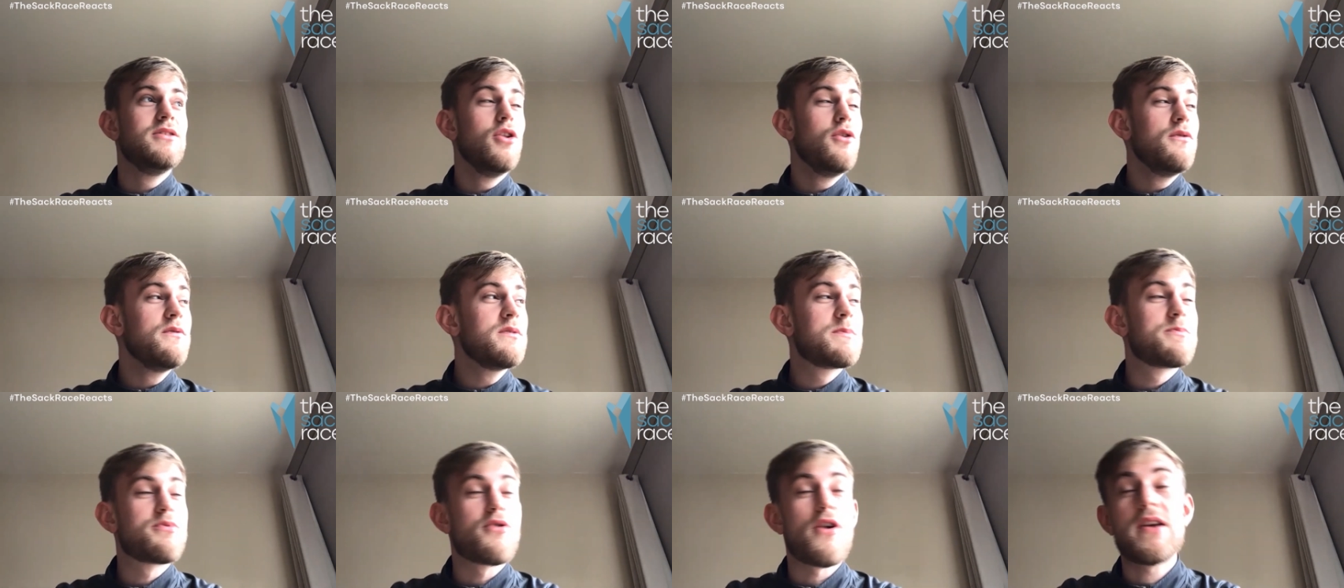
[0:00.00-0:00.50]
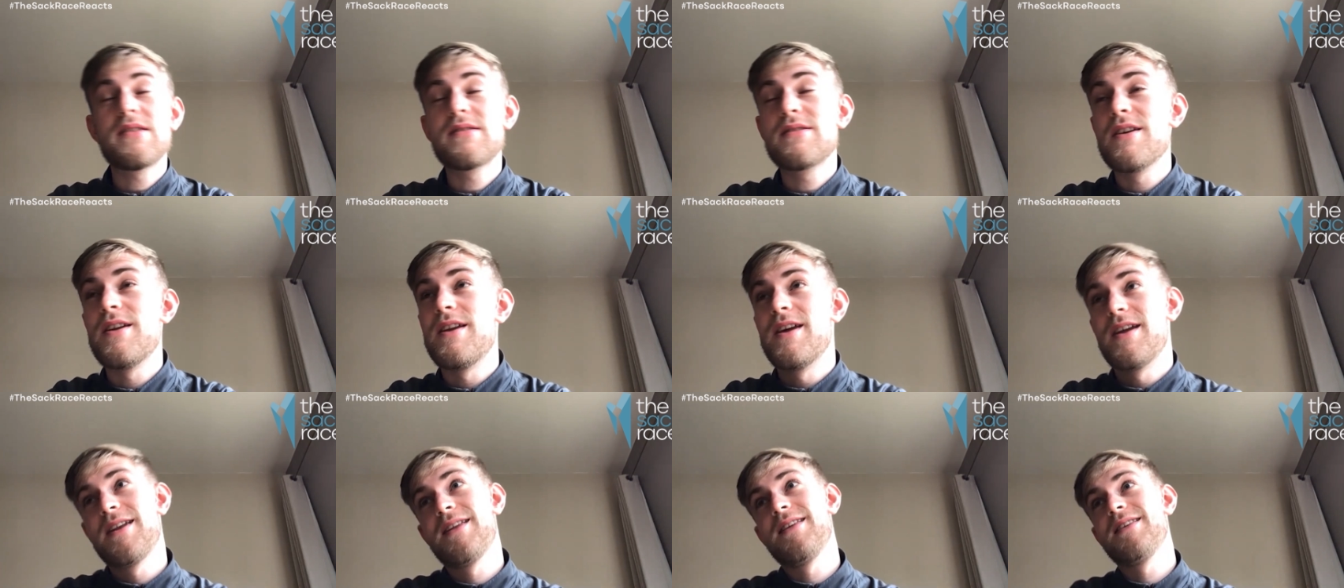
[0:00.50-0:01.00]
loves
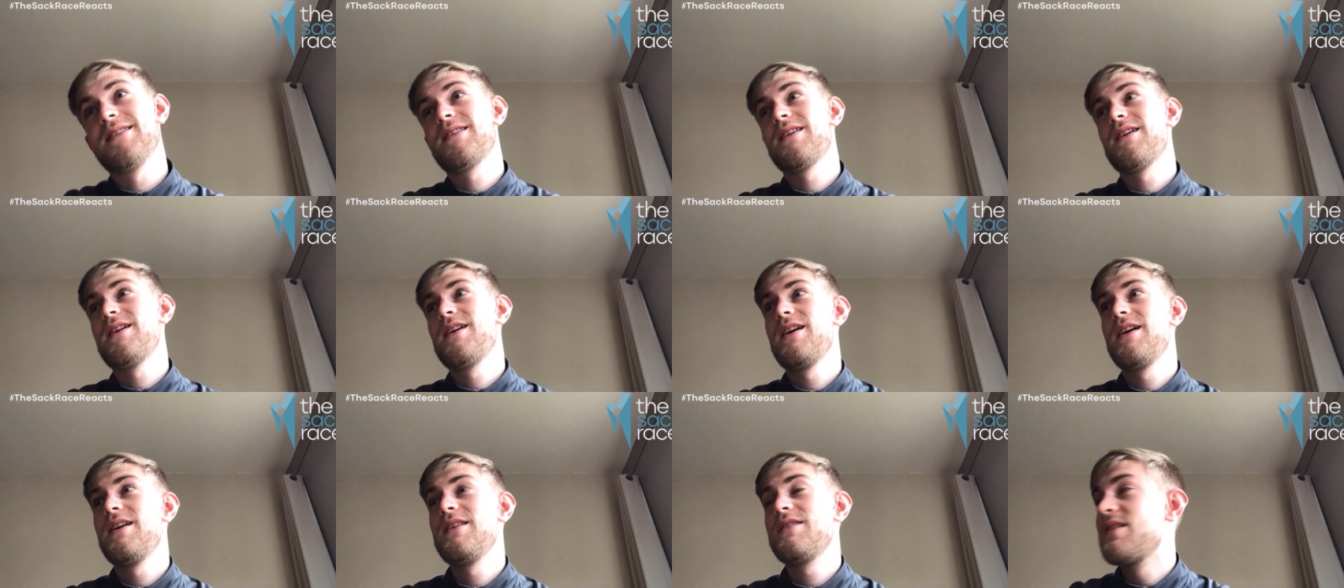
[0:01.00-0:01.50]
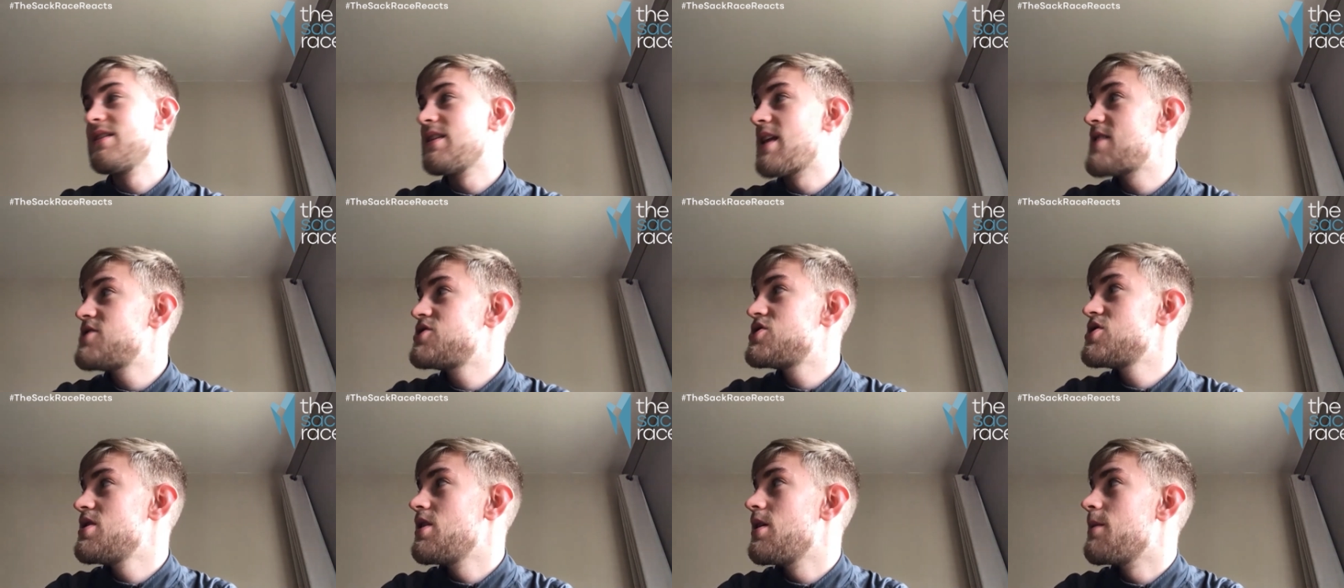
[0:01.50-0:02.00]
Preston and he's a
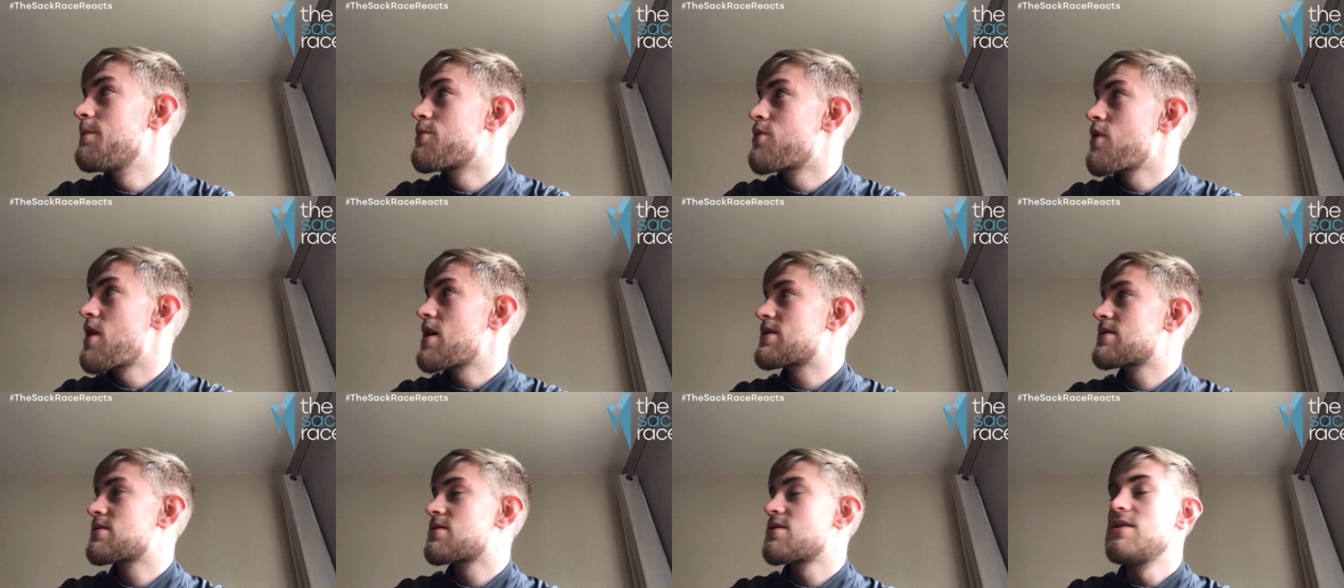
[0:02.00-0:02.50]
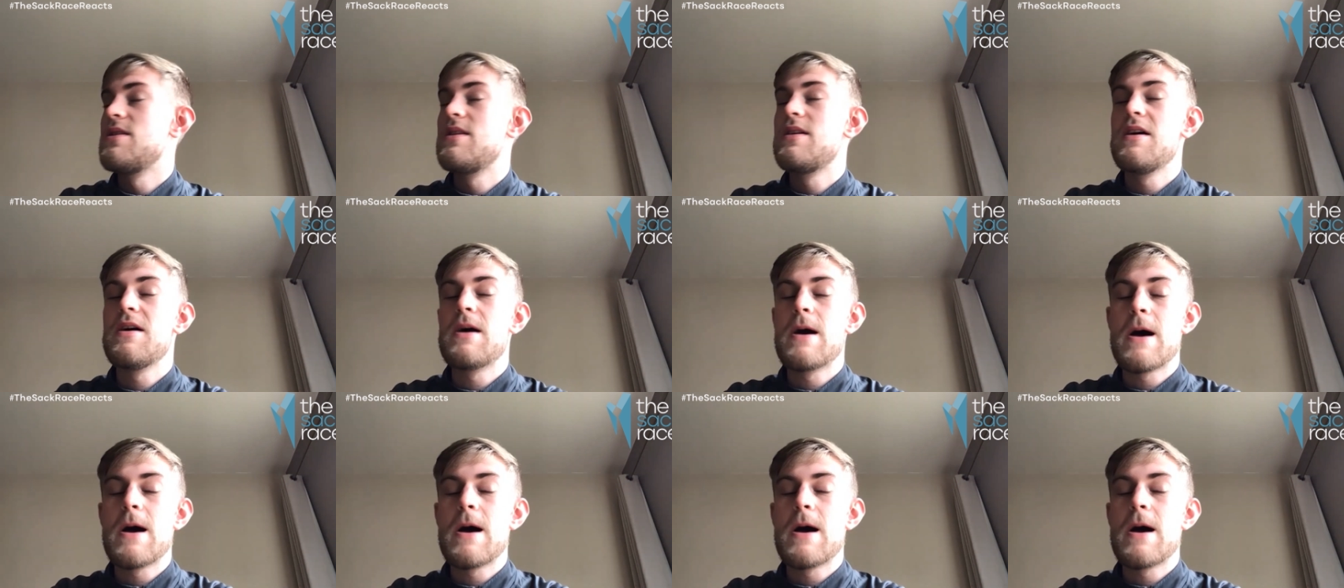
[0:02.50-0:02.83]
legend at Preston.